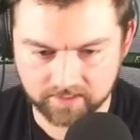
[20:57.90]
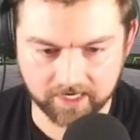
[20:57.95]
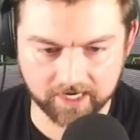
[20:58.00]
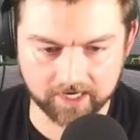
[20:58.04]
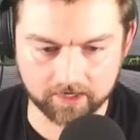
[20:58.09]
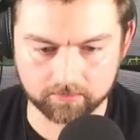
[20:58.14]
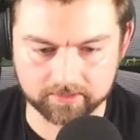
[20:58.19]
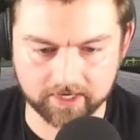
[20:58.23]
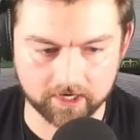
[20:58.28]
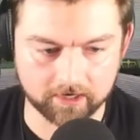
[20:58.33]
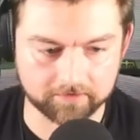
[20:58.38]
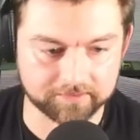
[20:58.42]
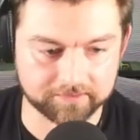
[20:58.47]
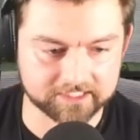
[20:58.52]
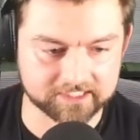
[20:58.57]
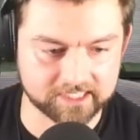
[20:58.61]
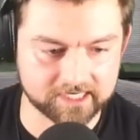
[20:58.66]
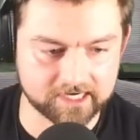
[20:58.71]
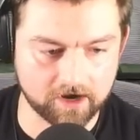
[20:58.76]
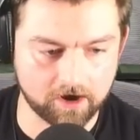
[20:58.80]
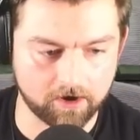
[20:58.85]
I don't care. If this is
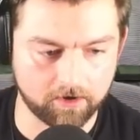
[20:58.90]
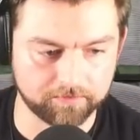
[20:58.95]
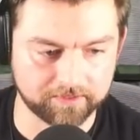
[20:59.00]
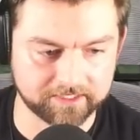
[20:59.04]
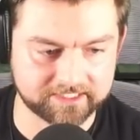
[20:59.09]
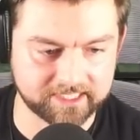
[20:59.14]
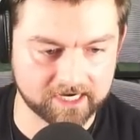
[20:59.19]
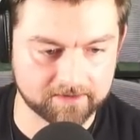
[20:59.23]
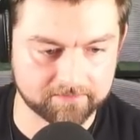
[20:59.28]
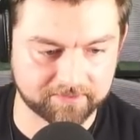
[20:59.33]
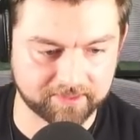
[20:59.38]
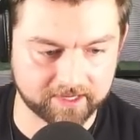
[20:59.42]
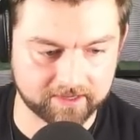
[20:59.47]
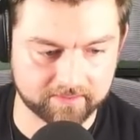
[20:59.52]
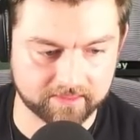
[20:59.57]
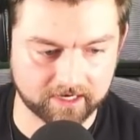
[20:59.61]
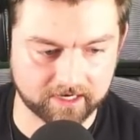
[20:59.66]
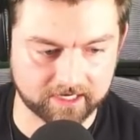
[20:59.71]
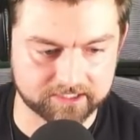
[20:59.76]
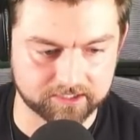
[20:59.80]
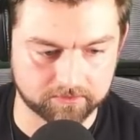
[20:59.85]
the only damn thing
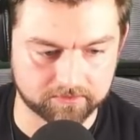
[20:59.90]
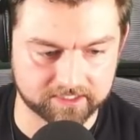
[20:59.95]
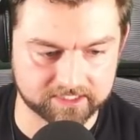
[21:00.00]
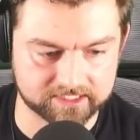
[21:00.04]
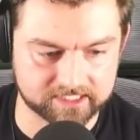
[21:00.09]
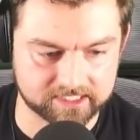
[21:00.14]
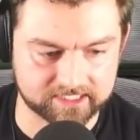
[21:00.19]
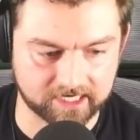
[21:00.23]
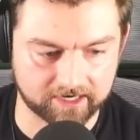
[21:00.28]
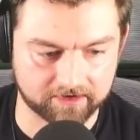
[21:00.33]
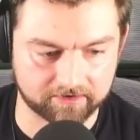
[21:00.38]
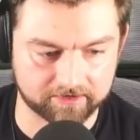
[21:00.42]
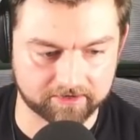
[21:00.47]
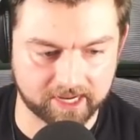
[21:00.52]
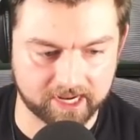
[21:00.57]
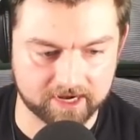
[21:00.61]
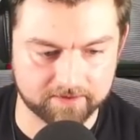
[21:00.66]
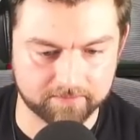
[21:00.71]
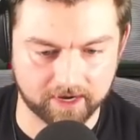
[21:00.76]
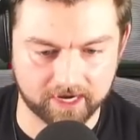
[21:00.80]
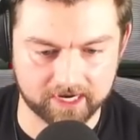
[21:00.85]
that I do in this entire
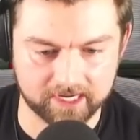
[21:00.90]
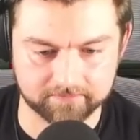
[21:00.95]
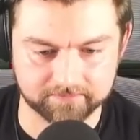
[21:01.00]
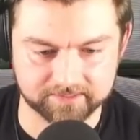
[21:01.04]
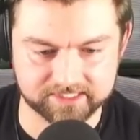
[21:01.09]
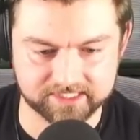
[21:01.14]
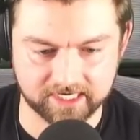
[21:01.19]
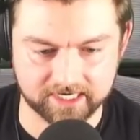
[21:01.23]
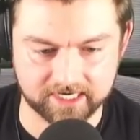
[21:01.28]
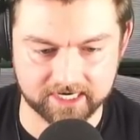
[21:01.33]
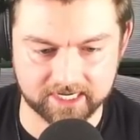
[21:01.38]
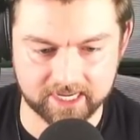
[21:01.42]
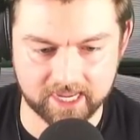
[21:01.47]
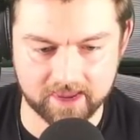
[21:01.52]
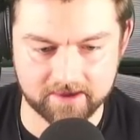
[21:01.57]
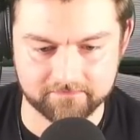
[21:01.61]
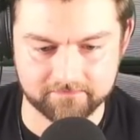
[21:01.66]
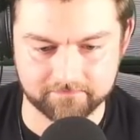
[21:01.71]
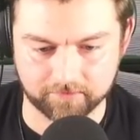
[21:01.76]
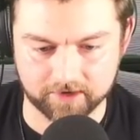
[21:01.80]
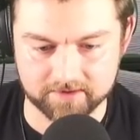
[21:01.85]
game, I am sending
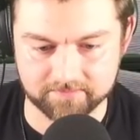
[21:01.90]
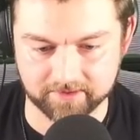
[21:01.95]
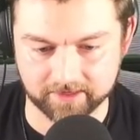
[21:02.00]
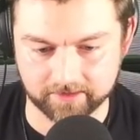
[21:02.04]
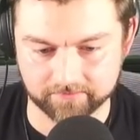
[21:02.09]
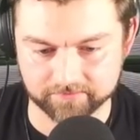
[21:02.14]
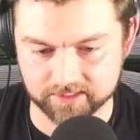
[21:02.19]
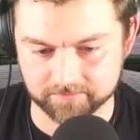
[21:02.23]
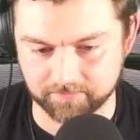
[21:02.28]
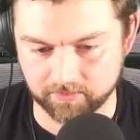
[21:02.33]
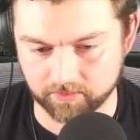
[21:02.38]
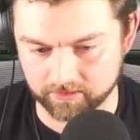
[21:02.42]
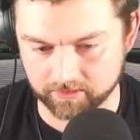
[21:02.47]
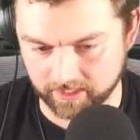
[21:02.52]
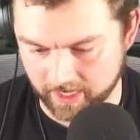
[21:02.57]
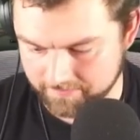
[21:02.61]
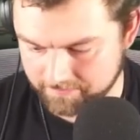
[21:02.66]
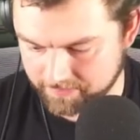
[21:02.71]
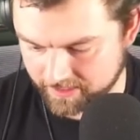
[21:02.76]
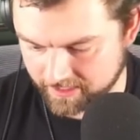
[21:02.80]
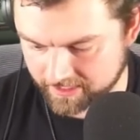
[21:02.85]
every bit of support
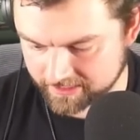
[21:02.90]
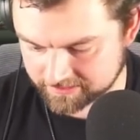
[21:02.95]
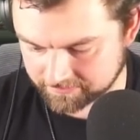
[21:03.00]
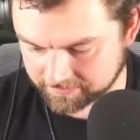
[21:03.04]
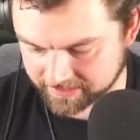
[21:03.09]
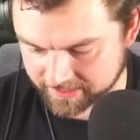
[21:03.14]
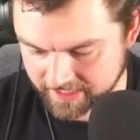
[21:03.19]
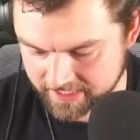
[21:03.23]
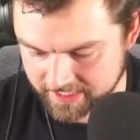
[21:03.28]
I possibly can